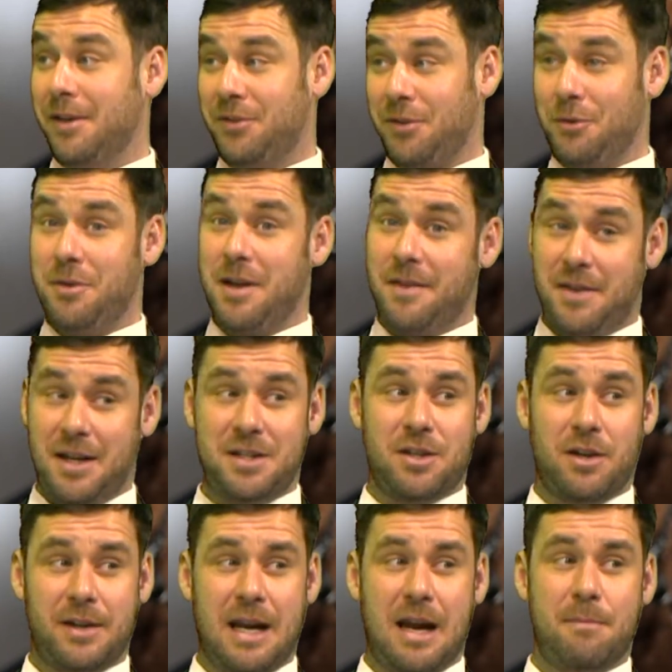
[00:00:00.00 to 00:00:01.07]
So then they
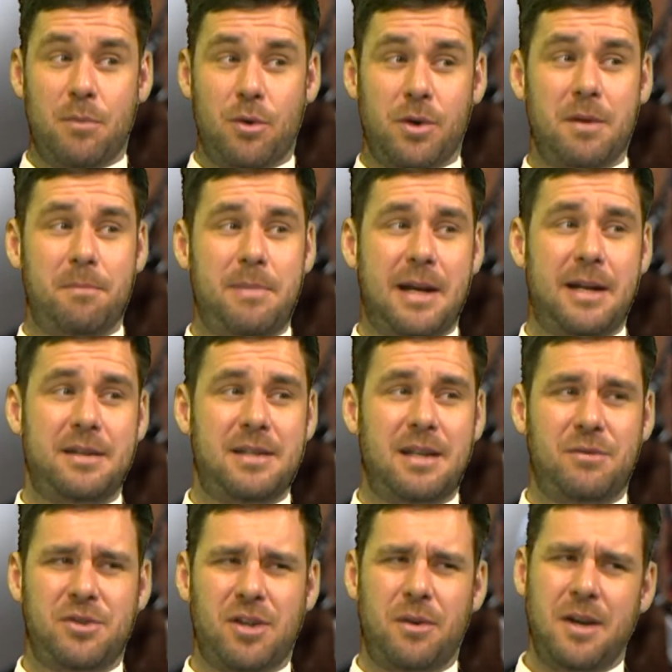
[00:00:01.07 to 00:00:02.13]
start getting more
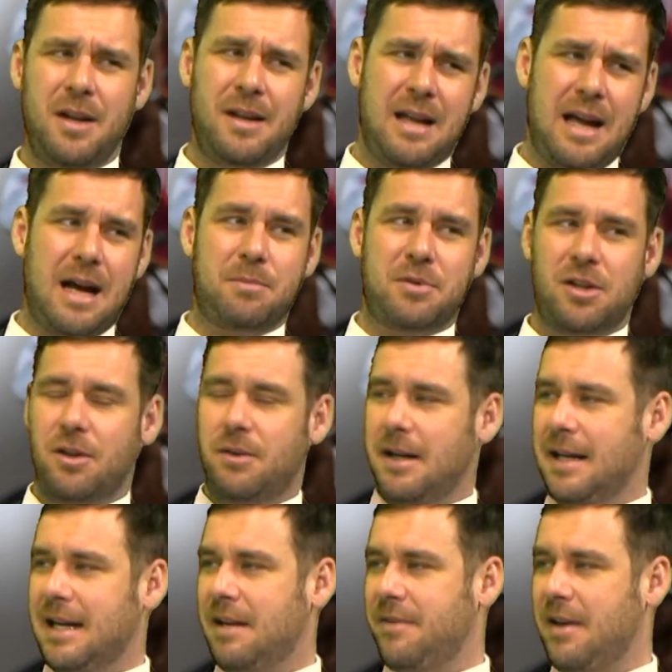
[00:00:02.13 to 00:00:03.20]
competitive. So absolutely
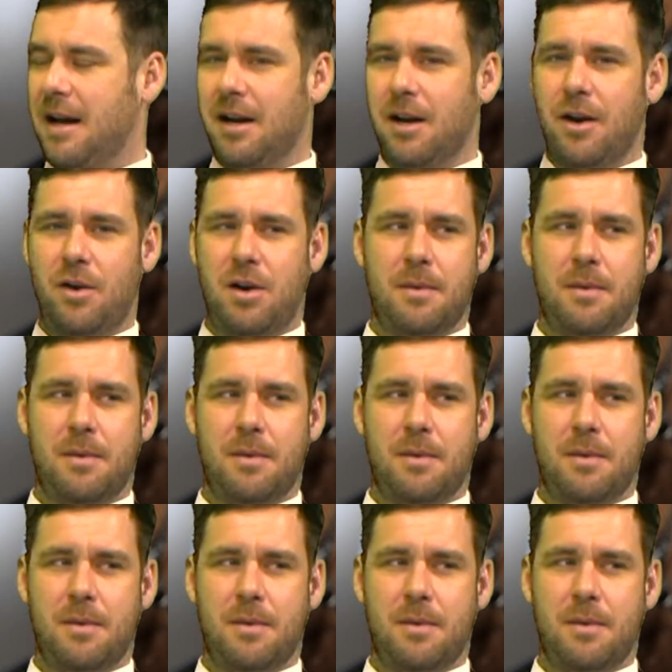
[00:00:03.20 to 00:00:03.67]
leave that alone.